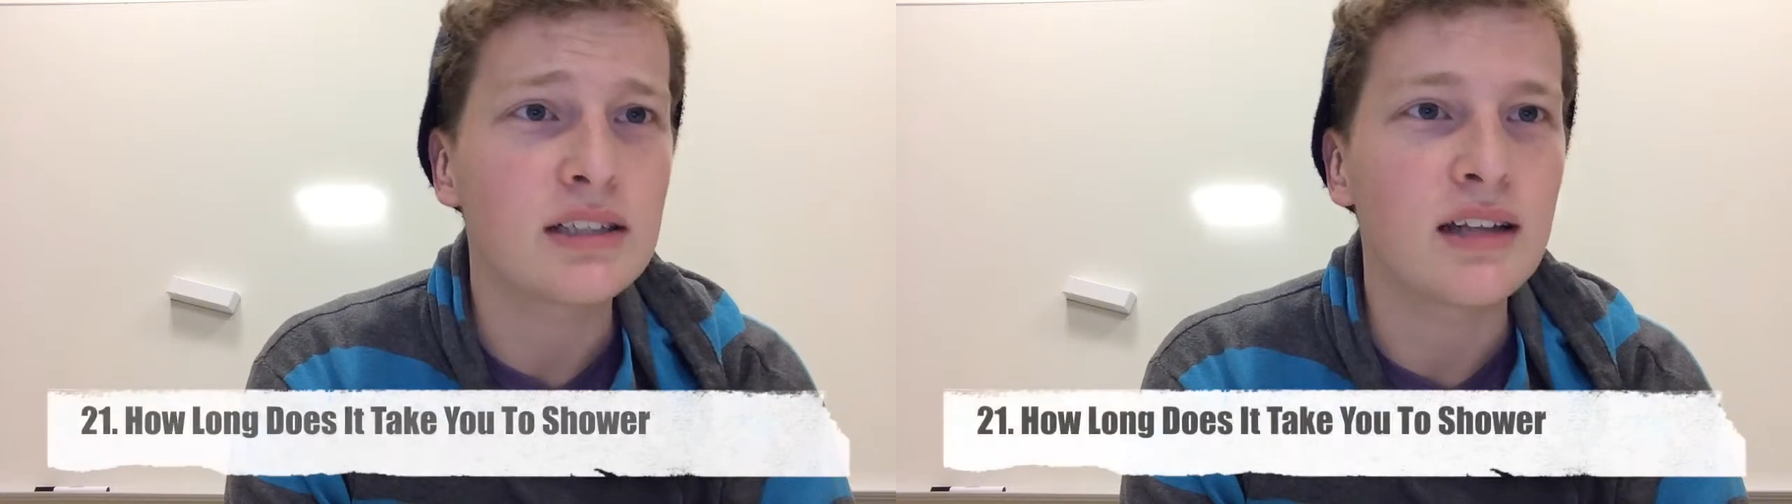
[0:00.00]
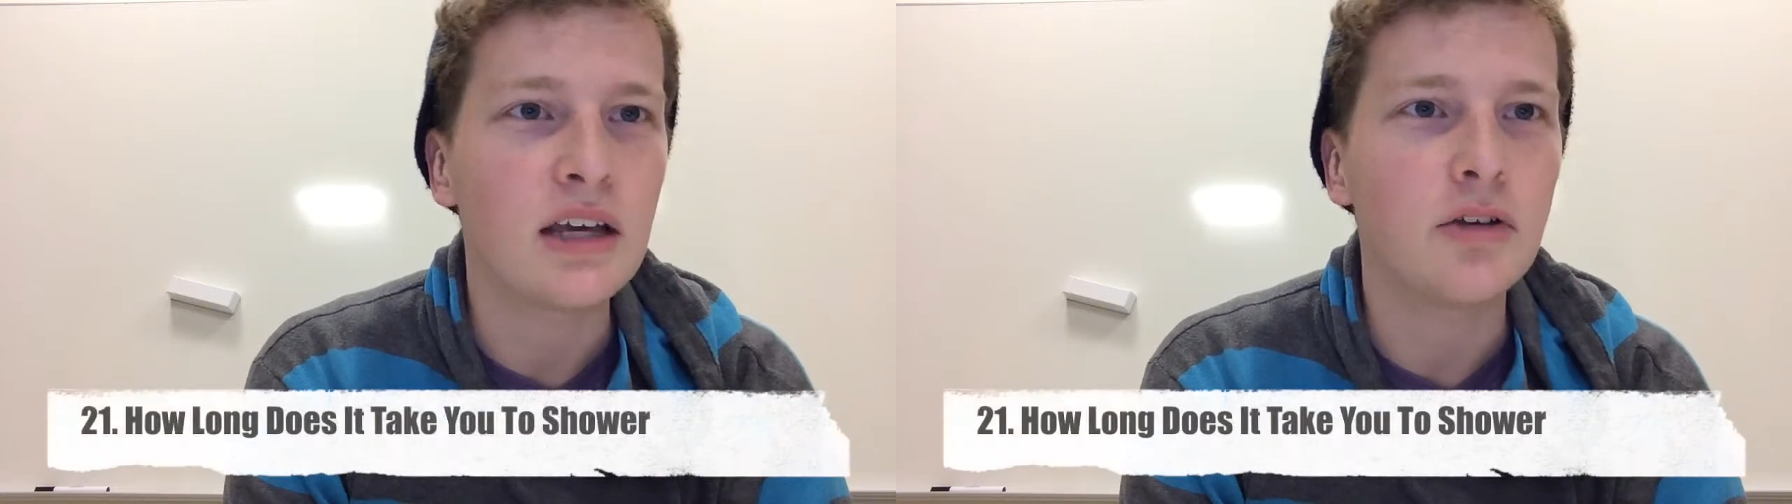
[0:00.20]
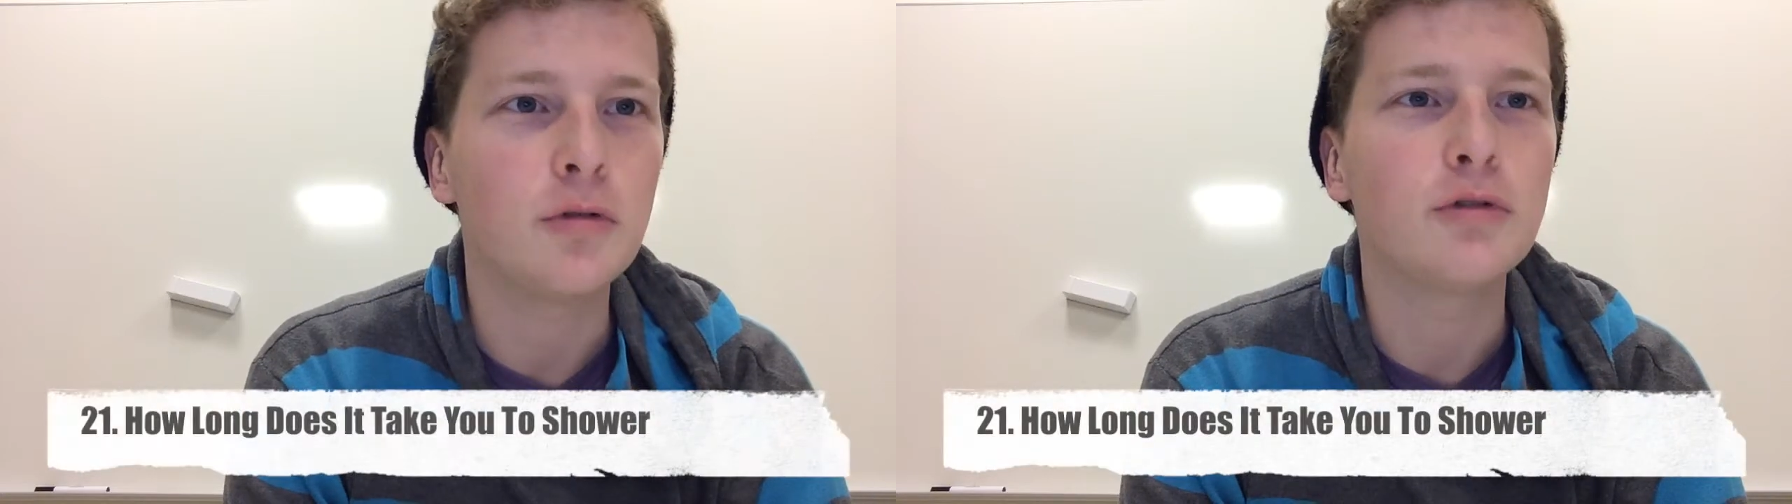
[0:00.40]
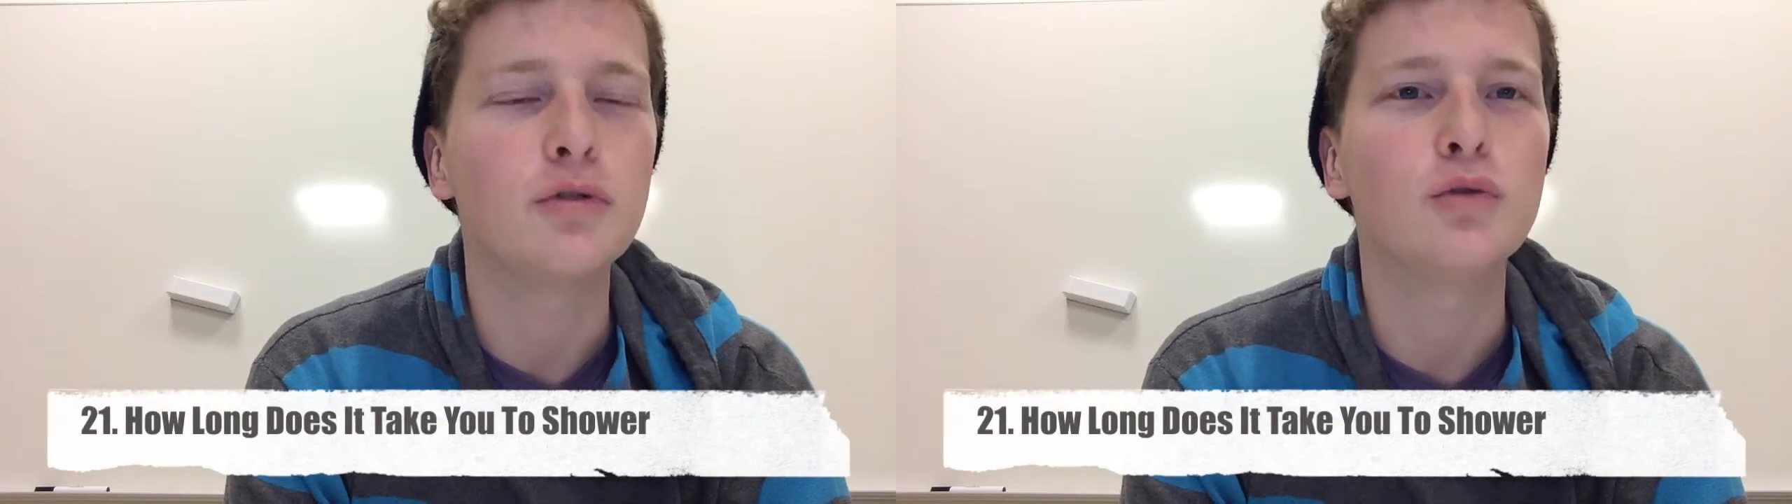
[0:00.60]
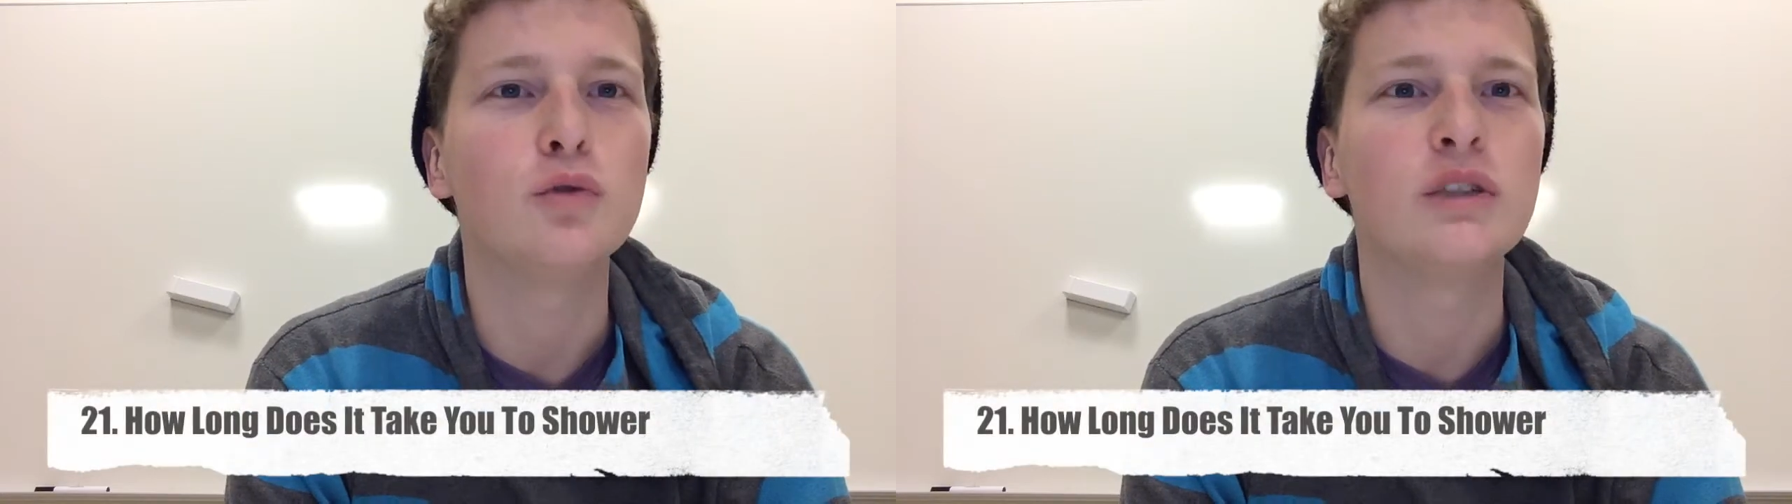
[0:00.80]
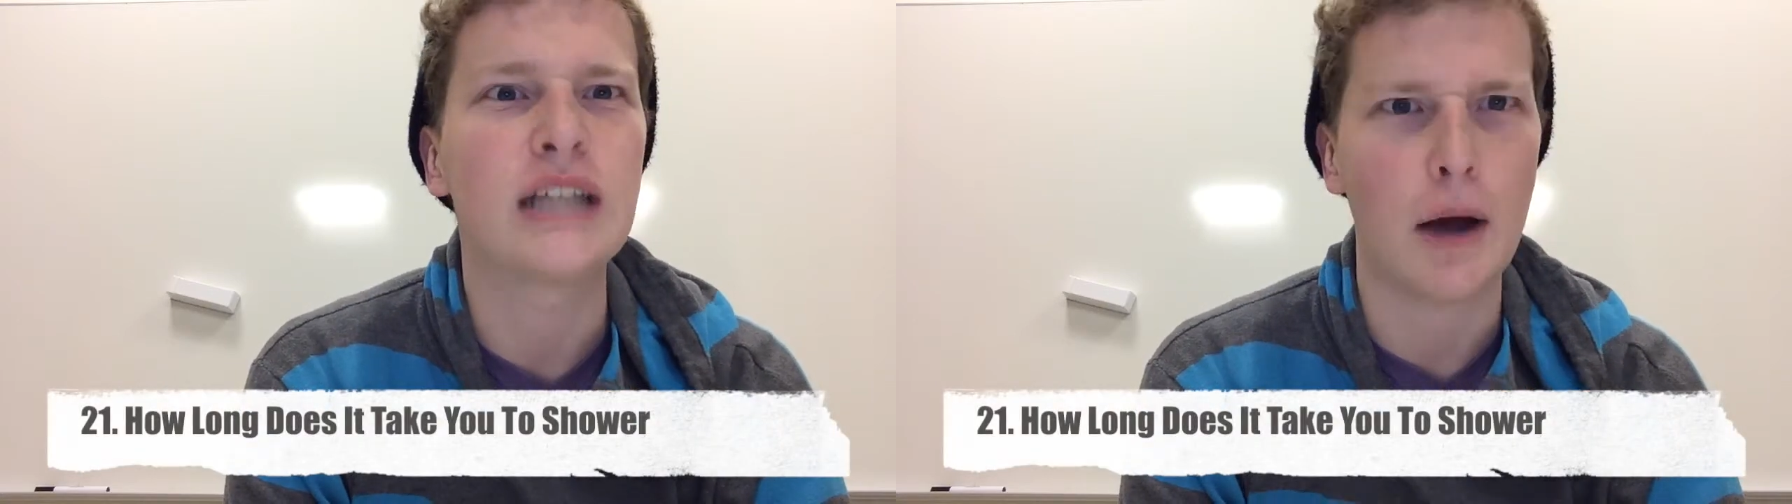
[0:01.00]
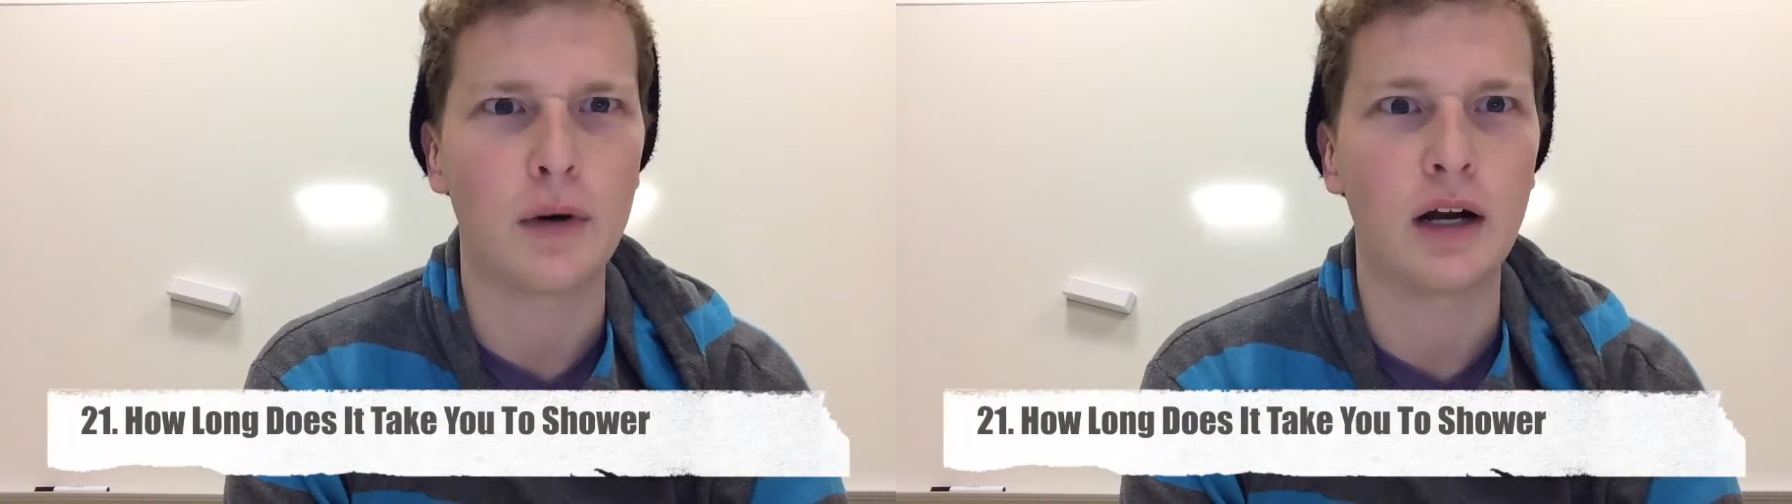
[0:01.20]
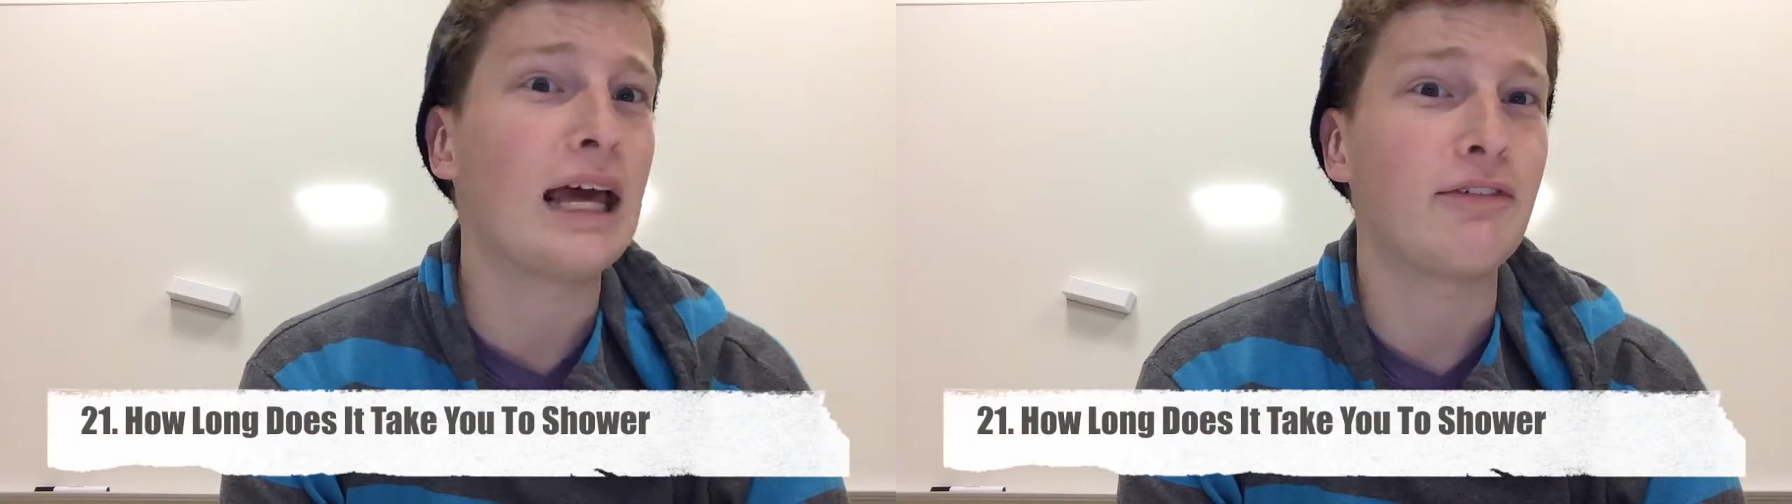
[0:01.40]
does it take you to shower?